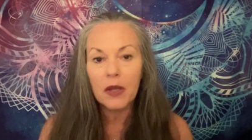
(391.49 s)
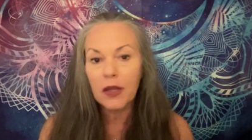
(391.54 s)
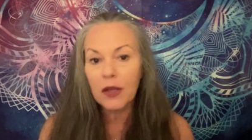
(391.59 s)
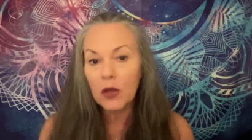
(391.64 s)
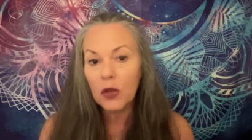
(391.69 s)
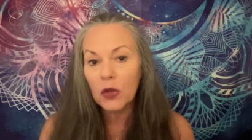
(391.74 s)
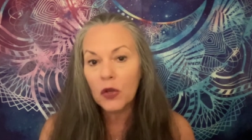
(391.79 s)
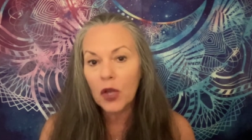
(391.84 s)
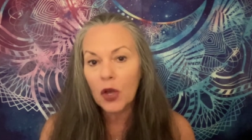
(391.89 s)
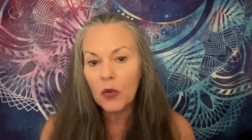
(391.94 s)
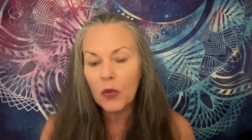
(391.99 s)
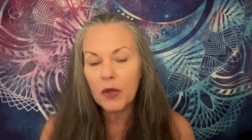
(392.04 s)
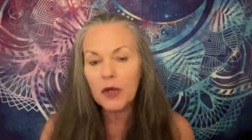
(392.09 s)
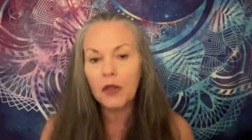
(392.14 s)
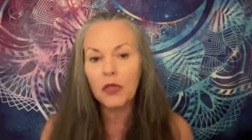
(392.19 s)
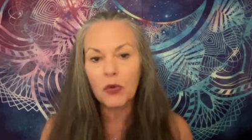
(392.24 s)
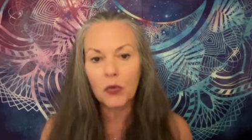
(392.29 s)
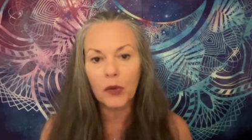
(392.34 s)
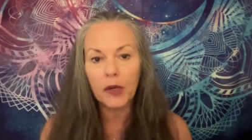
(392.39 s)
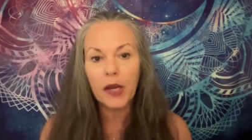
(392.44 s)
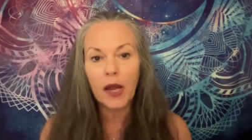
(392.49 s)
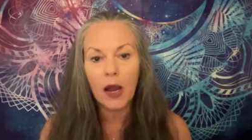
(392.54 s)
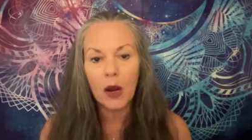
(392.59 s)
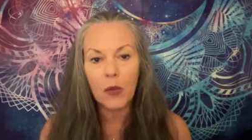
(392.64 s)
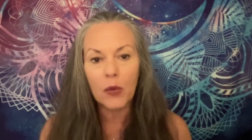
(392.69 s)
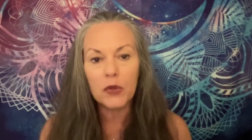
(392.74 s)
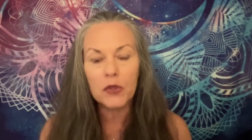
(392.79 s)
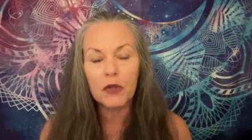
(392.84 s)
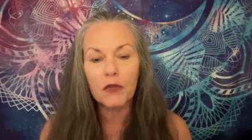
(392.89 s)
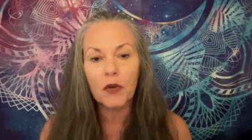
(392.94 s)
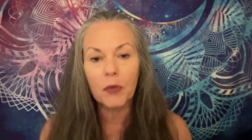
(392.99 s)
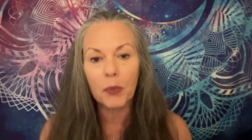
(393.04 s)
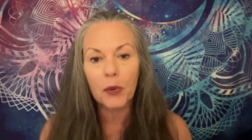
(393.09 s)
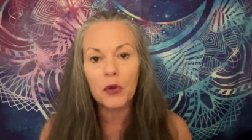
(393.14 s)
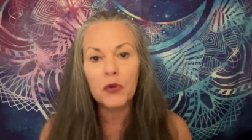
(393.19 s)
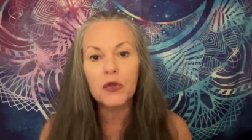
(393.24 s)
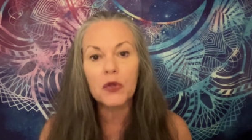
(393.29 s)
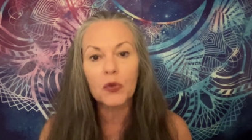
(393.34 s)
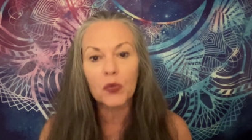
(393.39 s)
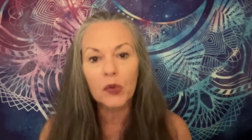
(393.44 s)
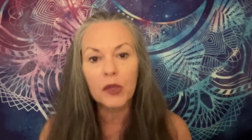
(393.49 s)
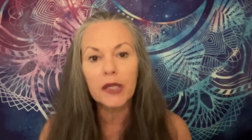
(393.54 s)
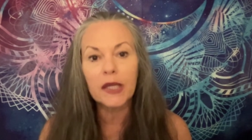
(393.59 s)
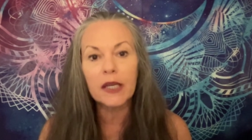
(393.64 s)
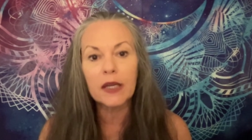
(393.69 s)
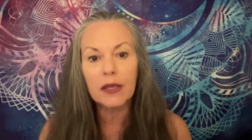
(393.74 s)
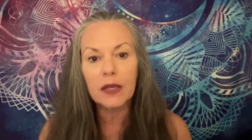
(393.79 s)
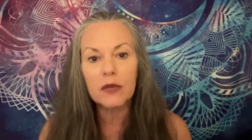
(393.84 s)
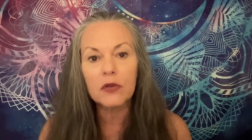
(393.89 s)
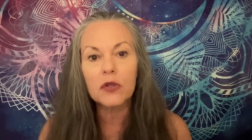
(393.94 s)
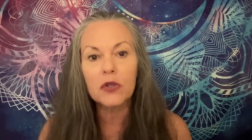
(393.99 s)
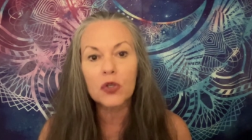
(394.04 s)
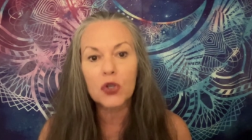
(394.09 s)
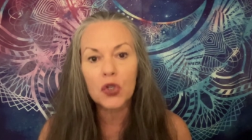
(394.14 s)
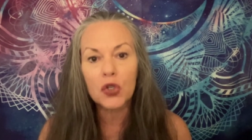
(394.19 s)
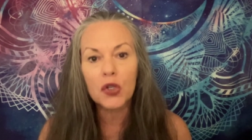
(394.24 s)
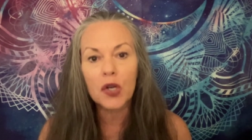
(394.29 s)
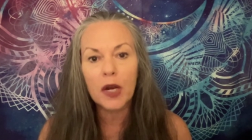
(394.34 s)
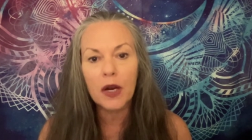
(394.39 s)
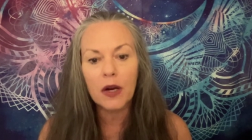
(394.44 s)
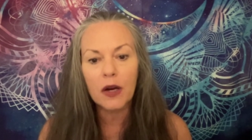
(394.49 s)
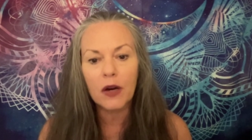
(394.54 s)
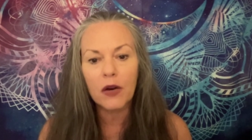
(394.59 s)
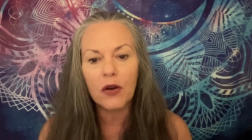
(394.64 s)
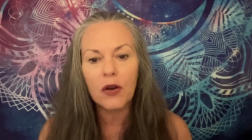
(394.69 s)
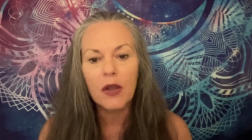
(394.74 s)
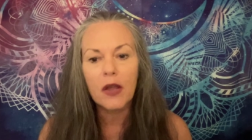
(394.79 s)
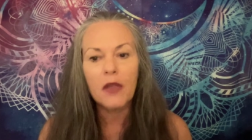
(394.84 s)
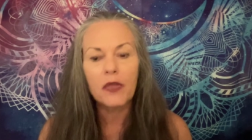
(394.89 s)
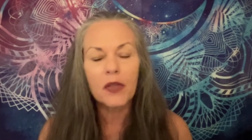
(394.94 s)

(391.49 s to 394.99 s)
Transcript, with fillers: could go into three hours if a person really needs to share.